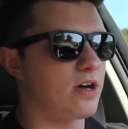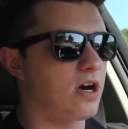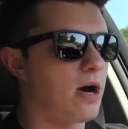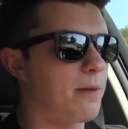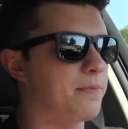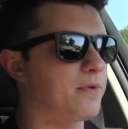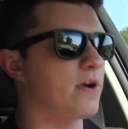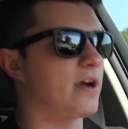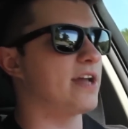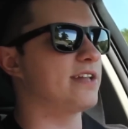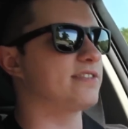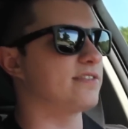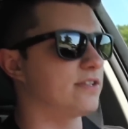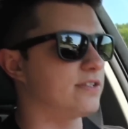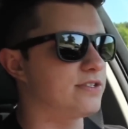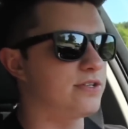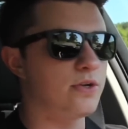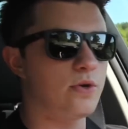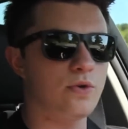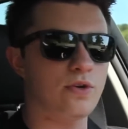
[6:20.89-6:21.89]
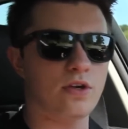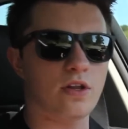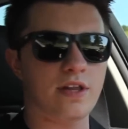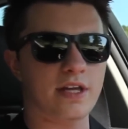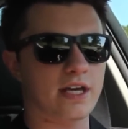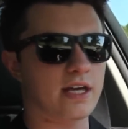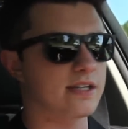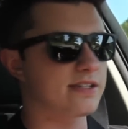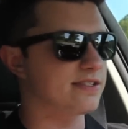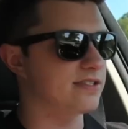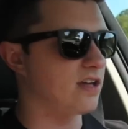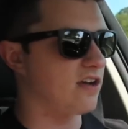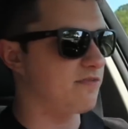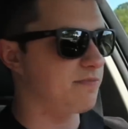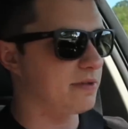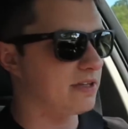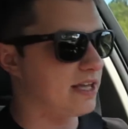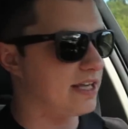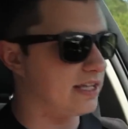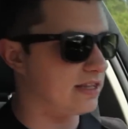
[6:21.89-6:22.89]
upgrades and the tune and all that kind of stuff.
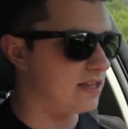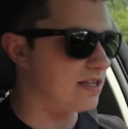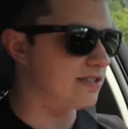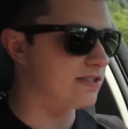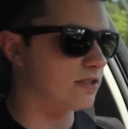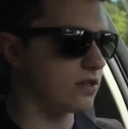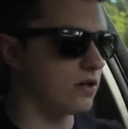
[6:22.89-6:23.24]
But like this